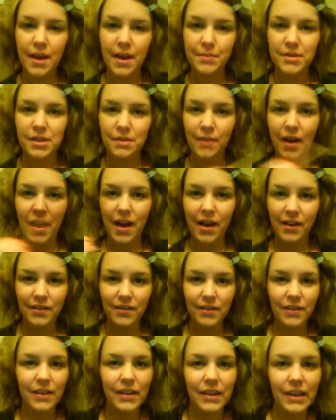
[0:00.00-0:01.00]
Tap some
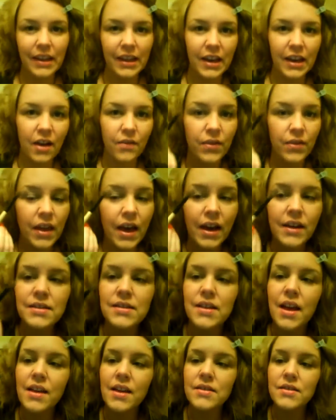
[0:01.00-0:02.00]
on, get off the
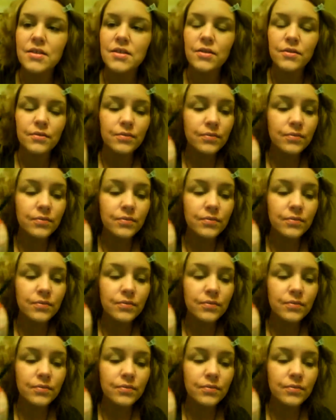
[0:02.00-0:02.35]
excess,